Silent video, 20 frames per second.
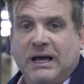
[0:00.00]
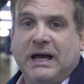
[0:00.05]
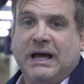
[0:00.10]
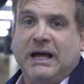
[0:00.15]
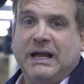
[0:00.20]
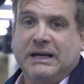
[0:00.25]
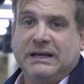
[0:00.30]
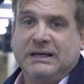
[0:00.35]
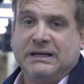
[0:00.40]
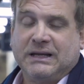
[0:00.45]

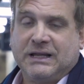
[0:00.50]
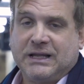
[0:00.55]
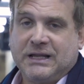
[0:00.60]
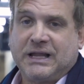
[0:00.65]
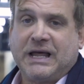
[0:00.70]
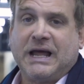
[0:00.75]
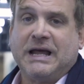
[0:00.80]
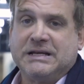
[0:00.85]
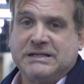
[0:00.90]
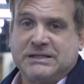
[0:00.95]
and
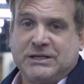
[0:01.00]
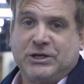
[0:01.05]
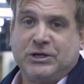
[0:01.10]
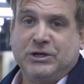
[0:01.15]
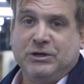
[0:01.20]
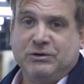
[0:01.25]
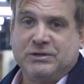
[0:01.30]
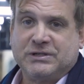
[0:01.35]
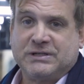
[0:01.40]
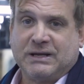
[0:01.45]
that is a
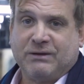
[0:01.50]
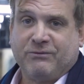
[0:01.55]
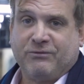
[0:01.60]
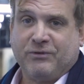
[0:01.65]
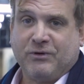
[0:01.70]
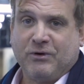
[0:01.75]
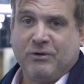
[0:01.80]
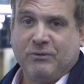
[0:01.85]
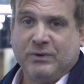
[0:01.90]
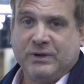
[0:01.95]
huge step
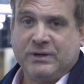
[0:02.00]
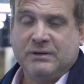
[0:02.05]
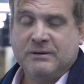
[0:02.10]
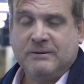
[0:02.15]
forward.